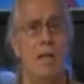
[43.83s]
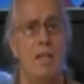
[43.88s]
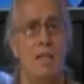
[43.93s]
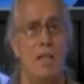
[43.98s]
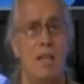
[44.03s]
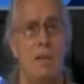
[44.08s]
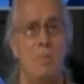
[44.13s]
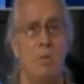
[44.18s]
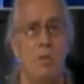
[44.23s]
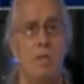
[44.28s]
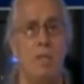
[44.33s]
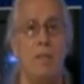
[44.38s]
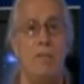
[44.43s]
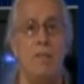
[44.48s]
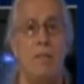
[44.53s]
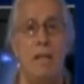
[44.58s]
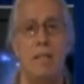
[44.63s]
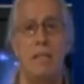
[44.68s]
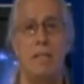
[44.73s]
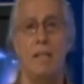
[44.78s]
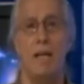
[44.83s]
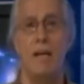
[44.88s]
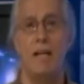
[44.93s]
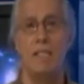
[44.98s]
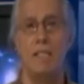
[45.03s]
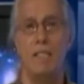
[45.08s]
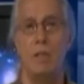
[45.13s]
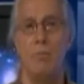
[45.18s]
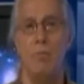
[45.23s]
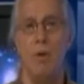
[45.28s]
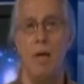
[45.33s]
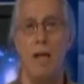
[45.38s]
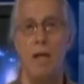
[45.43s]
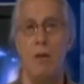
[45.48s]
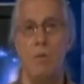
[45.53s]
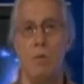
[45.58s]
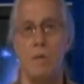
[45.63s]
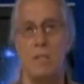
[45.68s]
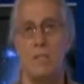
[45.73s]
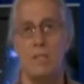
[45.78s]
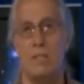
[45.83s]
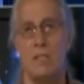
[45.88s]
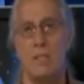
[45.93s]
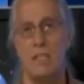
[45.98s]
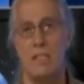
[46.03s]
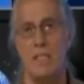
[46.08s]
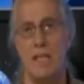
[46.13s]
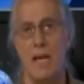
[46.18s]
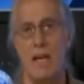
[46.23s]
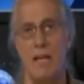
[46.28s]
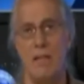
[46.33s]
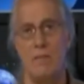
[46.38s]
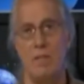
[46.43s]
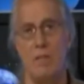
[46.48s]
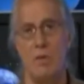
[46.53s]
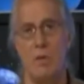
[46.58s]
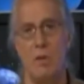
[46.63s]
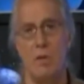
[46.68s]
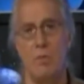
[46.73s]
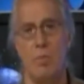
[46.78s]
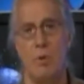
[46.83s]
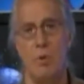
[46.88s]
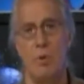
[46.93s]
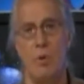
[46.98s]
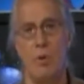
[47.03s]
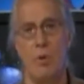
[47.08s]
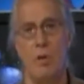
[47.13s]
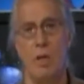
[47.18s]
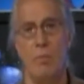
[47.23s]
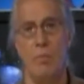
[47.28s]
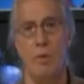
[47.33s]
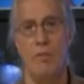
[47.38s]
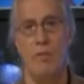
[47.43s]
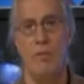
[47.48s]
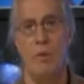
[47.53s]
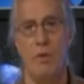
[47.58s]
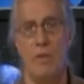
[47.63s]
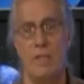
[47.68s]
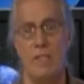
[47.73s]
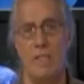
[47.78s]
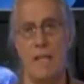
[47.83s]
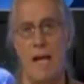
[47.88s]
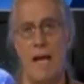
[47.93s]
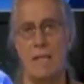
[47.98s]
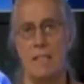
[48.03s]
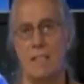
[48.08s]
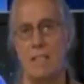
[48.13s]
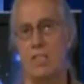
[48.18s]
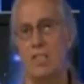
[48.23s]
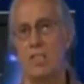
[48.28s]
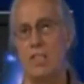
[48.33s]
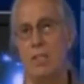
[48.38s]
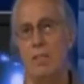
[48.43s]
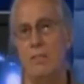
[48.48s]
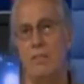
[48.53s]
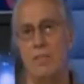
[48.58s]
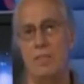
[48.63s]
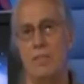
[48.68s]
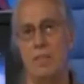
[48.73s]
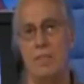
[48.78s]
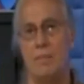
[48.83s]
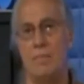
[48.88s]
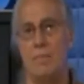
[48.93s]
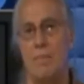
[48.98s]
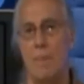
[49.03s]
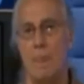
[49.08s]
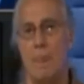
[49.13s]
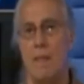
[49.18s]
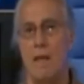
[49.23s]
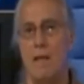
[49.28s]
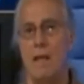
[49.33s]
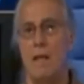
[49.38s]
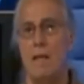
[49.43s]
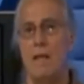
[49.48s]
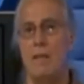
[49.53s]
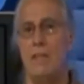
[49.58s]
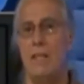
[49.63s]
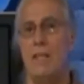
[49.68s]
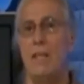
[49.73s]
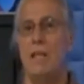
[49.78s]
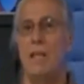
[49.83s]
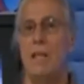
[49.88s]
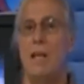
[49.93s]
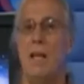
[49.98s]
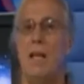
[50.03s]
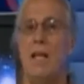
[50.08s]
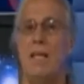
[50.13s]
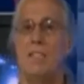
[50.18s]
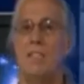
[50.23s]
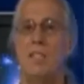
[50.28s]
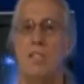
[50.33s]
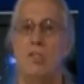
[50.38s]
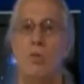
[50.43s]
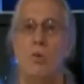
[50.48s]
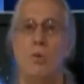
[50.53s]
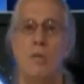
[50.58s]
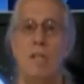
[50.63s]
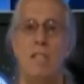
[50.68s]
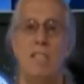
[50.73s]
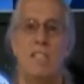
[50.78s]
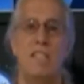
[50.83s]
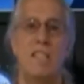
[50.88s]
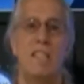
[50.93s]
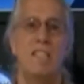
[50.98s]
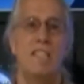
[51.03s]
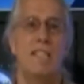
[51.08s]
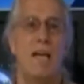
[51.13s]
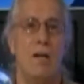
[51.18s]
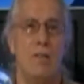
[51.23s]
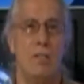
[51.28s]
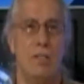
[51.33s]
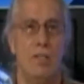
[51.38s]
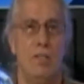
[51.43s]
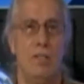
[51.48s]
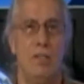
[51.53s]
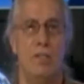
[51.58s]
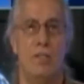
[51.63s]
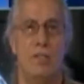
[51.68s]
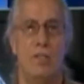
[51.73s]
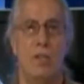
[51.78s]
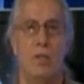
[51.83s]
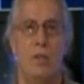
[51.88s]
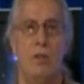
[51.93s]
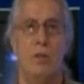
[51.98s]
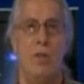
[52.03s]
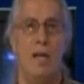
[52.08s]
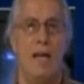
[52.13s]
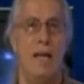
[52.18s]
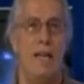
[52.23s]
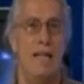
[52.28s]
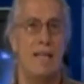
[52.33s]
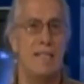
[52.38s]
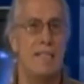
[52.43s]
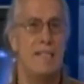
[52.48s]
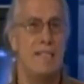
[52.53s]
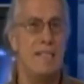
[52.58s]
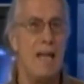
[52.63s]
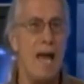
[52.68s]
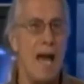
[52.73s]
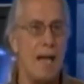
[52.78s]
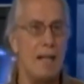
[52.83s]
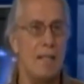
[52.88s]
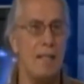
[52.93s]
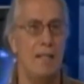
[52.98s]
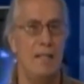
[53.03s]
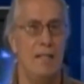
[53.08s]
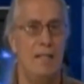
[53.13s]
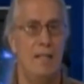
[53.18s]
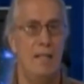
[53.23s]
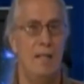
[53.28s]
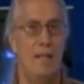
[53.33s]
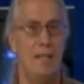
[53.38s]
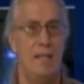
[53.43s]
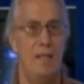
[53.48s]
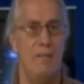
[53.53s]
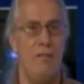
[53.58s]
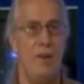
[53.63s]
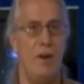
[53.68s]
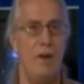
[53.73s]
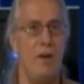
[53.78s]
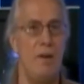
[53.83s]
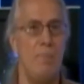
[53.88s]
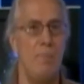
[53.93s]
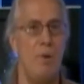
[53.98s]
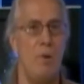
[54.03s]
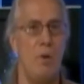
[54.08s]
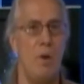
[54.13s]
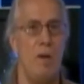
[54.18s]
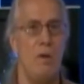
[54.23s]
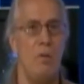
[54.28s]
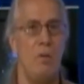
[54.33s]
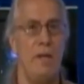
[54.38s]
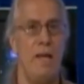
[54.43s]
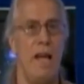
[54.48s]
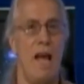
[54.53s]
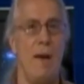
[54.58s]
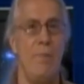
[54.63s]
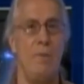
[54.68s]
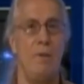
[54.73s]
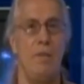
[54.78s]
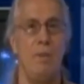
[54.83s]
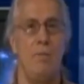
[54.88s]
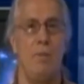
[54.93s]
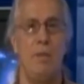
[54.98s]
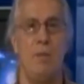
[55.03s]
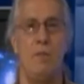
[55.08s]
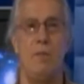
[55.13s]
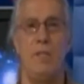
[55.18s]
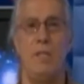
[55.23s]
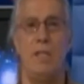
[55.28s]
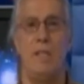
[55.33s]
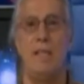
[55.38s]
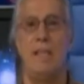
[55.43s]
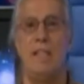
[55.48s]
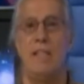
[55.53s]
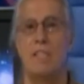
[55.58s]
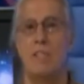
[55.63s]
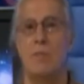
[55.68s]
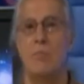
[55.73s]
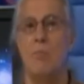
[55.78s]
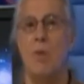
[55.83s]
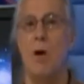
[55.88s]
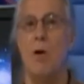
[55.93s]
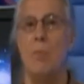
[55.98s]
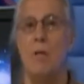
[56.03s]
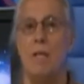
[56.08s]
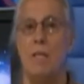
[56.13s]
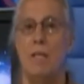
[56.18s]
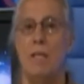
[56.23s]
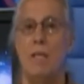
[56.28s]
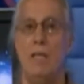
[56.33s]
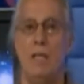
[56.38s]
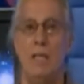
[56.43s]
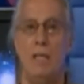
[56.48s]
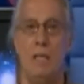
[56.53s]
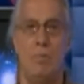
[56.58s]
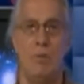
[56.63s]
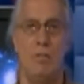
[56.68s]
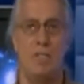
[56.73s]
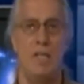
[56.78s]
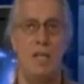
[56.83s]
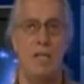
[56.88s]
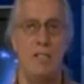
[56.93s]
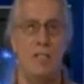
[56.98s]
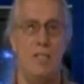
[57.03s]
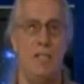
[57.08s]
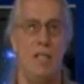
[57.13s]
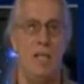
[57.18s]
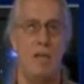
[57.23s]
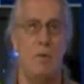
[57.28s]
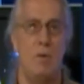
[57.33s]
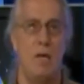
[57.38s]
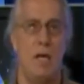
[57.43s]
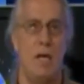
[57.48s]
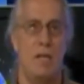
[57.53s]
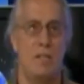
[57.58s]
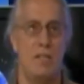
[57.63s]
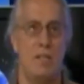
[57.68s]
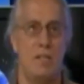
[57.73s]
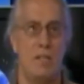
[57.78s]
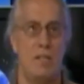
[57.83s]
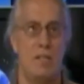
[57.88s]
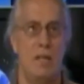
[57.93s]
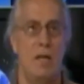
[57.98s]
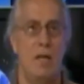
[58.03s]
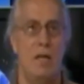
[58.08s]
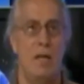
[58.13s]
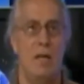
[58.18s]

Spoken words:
They believe that Hudson Bay was the site of the North Pole before this axis shifted. Then a little less than 26,000 years ago, at exactly the very point we happen to be within at this moment in the precession of the equinoxes,